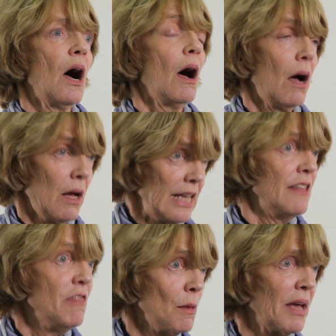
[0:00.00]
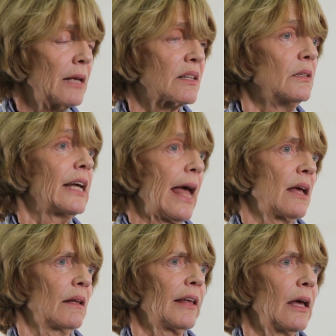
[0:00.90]
uh, in the basal
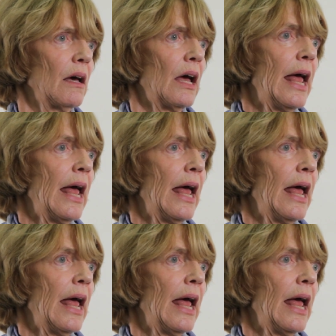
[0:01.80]
ganglia.